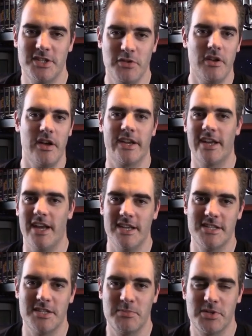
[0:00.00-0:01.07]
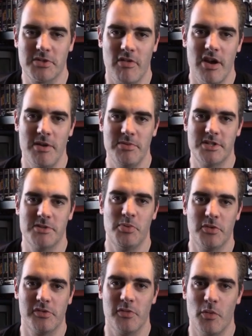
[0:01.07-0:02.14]
Do like and subscribe, it
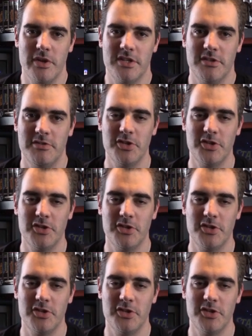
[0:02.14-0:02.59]
supports what we do.